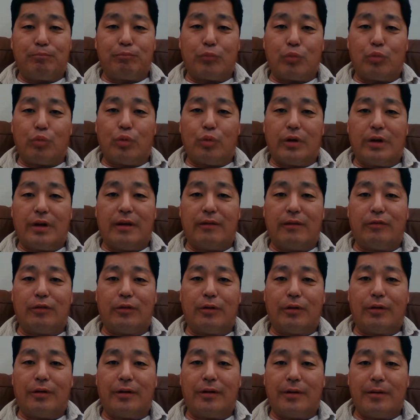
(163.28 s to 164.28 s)

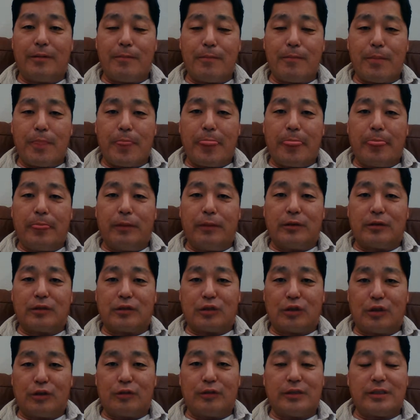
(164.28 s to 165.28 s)
whatever the
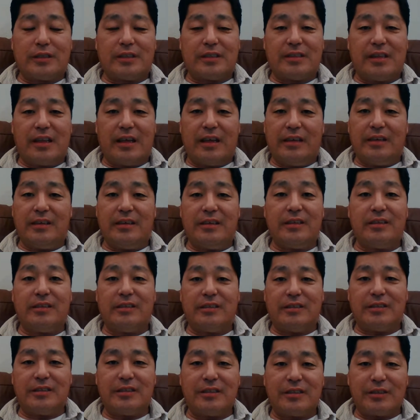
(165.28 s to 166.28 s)
service
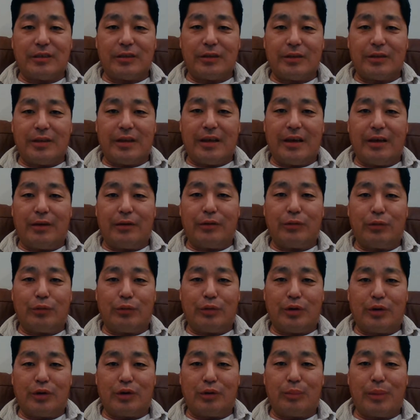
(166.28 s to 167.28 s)
that
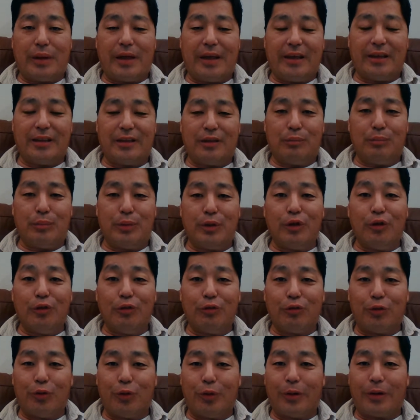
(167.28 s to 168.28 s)
we're paying the bill
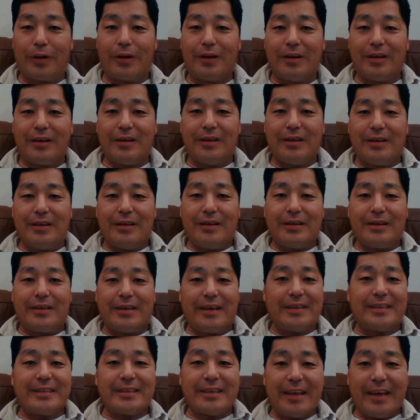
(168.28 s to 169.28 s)
for
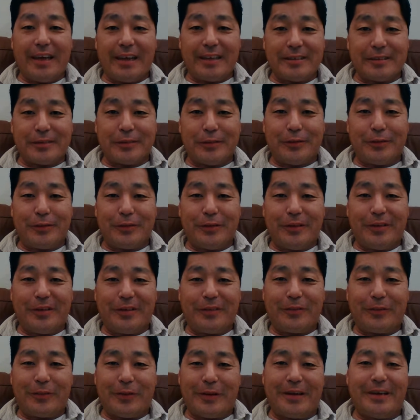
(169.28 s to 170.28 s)
gets canceled,
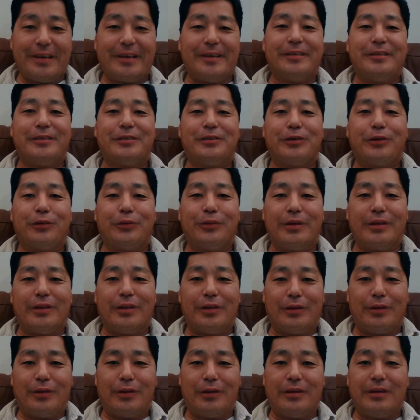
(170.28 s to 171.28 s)
right? And so we
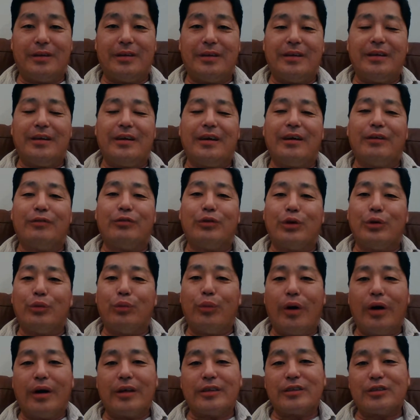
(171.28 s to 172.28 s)
learn if we
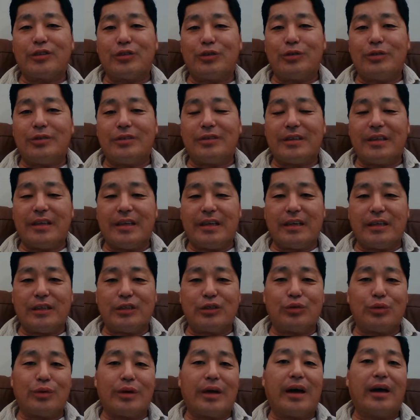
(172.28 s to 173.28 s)
want certain
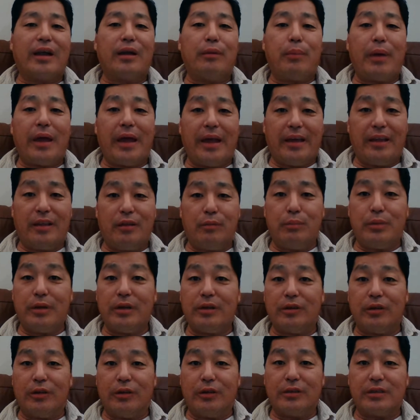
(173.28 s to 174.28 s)
things, we got to pay the
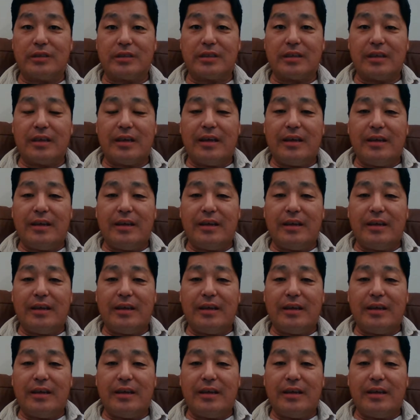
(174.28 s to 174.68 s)
bills.